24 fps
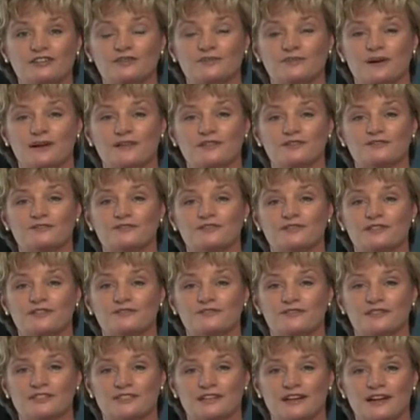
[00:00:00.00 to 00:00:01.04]
use the puzzle for
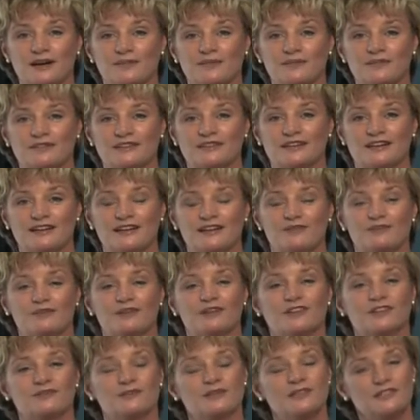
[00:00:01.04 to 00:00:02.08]
different types.
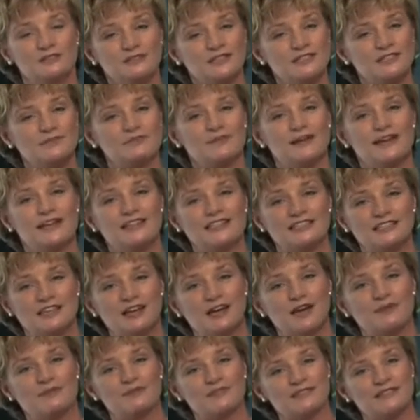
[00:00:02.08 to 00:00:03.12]
Because when you explain
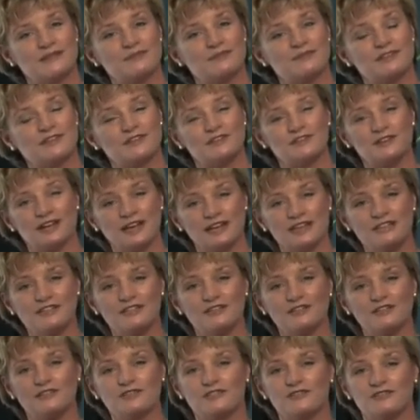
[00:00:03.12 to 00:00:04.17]
type to somebody, you're going to
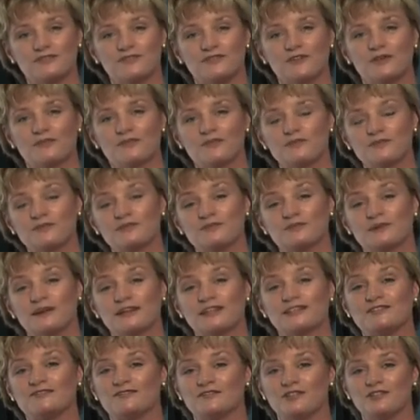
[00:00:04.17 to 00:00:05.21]
use it from the
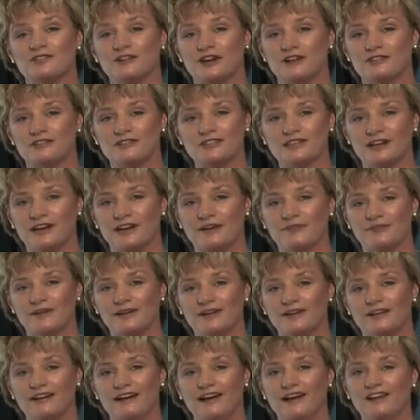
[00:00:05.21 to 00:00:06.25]
perspective of your own type.
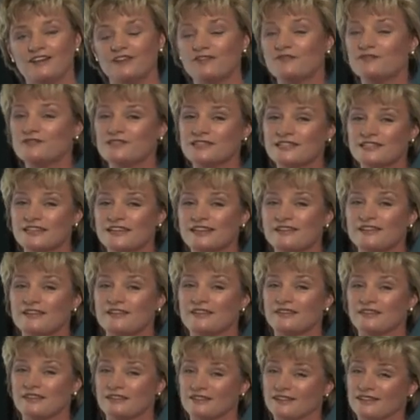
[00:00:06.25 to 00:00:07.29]
And
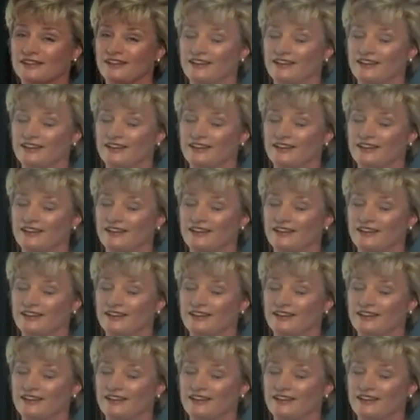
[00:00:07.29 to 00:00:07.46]
obviously the